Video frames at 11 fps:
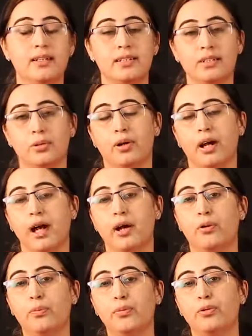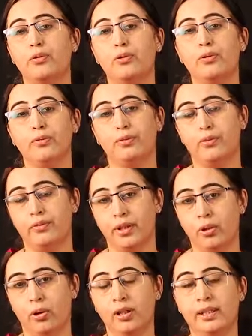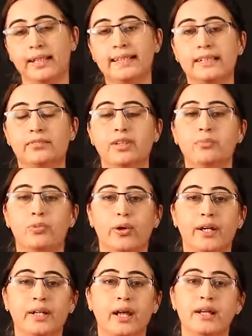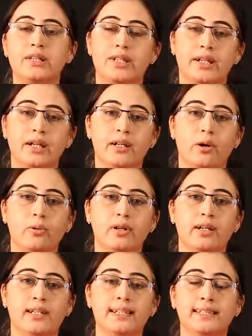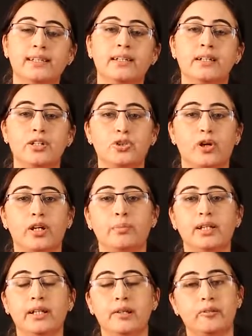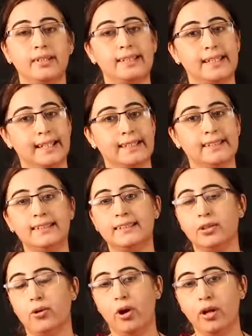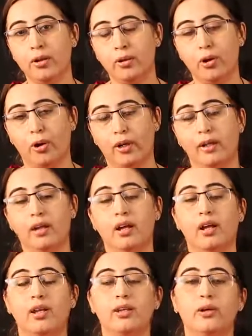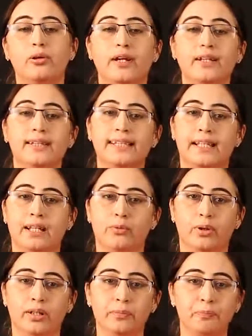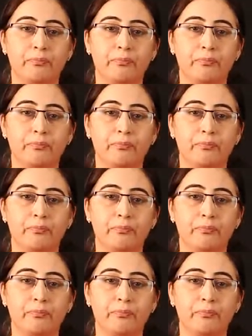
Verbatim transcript: so i hope you go with all these seven point and check it out is there insurable interest exist or not now look at the second one